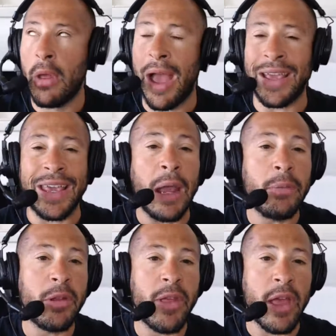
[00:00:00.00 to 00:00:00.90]
I came
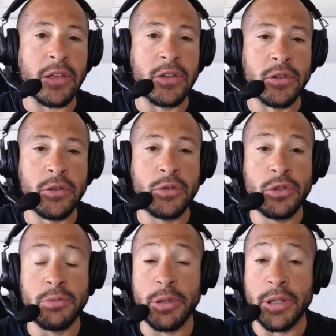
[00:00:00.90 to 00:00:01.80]
to that
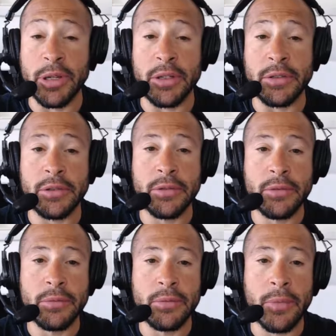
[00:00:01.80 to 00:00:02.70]
conclusion because
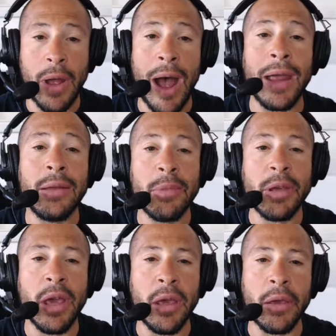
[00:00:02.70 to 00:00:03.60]
I am a
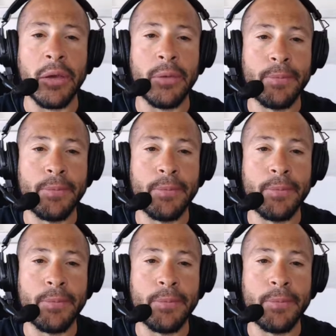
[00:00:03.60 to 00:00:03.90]
king.